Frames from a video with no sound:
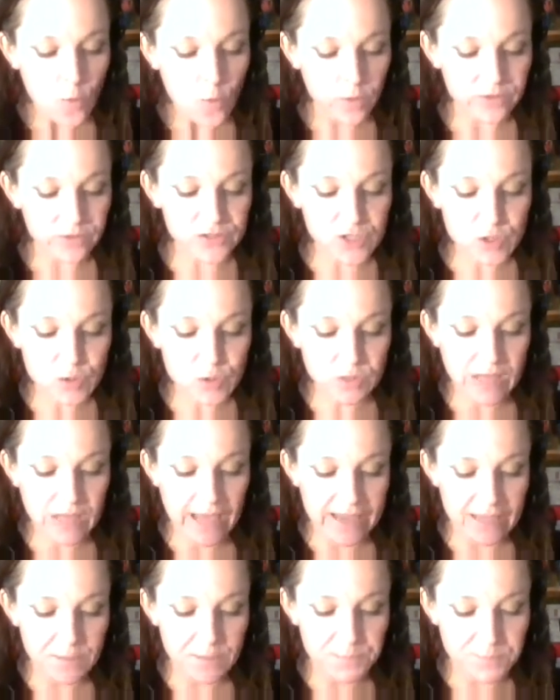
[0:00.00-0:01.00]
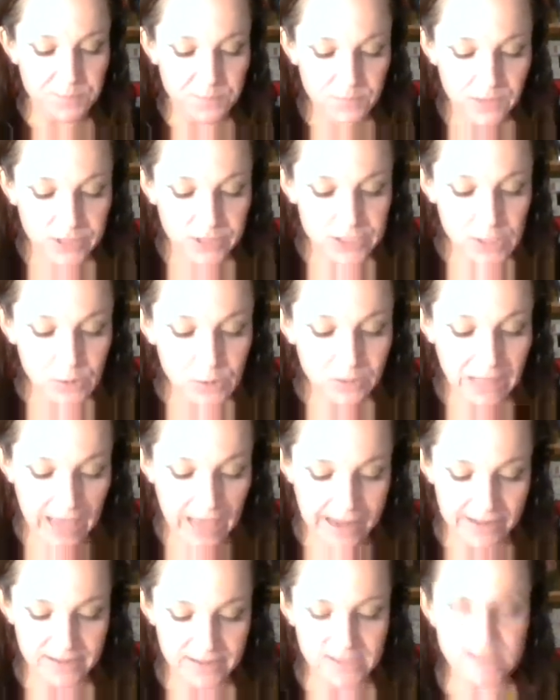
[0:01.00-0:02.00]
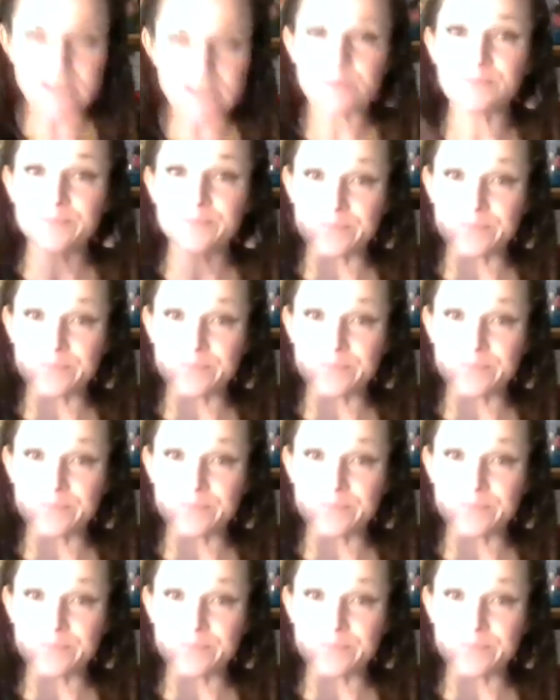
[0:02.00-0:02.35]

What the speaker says: with two-leggeds,